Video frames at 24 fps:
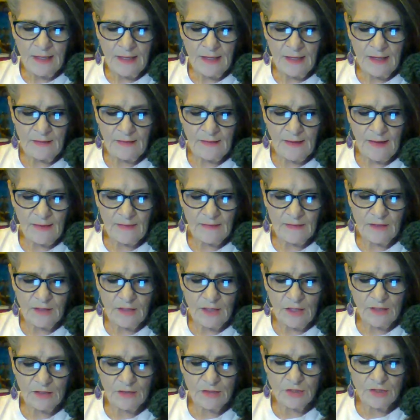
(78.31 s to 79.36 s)
and that the
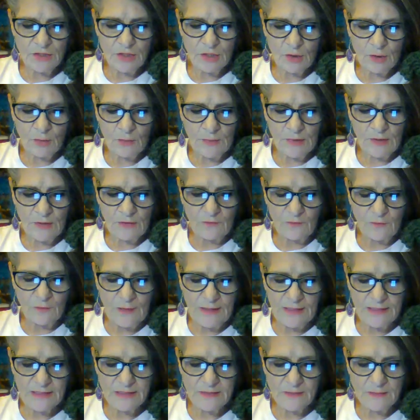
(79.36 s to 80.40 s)
young gentlemen of
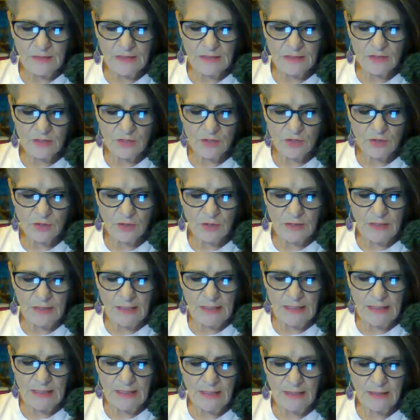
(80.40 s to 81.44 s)
Westminster and
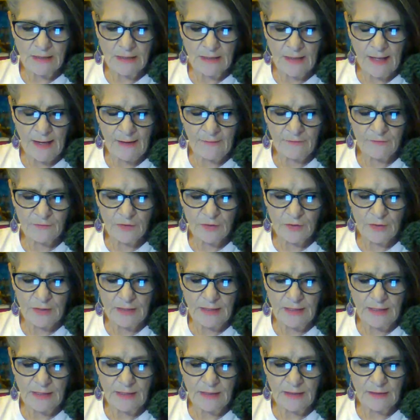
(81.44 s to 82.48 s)
Eton, after
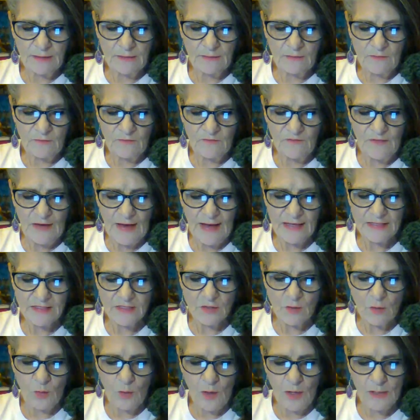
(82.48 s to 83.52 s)
eating
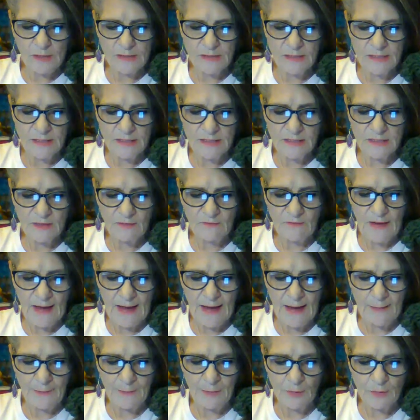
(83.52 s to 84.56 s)
vast quantities of
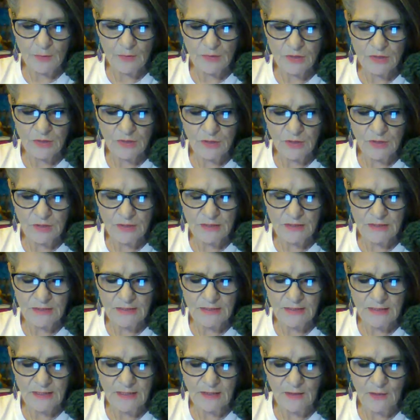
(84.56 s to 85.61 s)
apples to
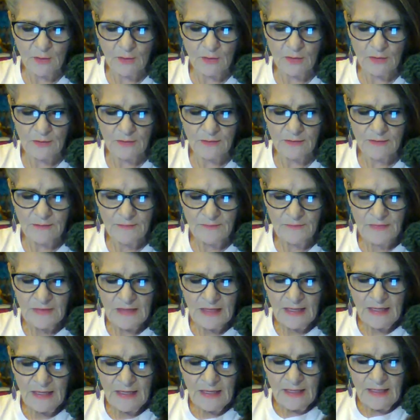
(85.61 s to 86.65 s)
conceal
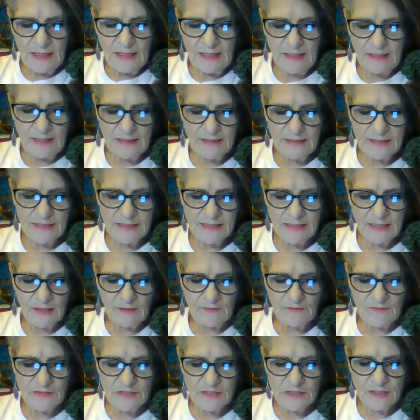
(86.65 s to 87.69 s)
any scent
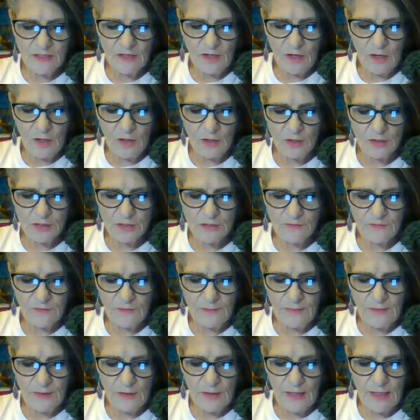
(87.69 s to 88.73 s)
of cigars
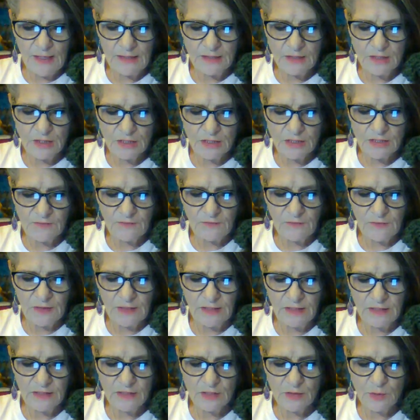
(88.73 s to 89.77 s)
from their anxious
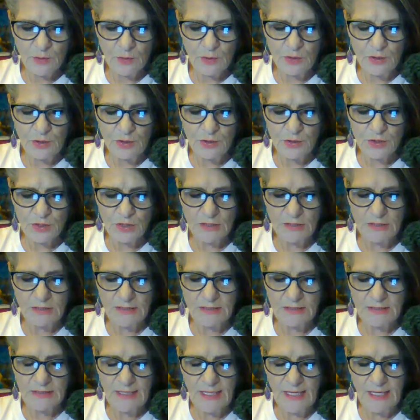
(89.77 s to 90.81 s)
friends, were usually
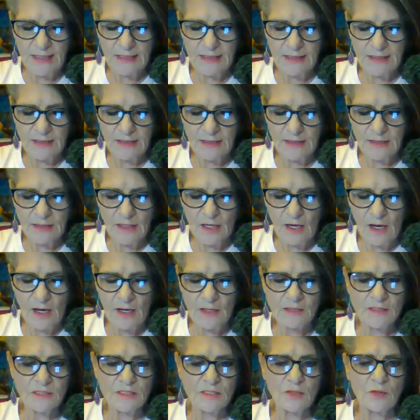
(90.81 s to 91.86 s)
detected in
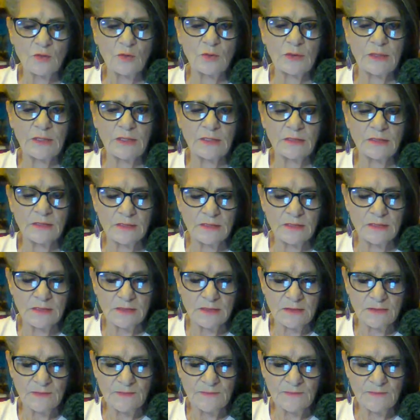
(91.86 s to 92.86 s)
consequence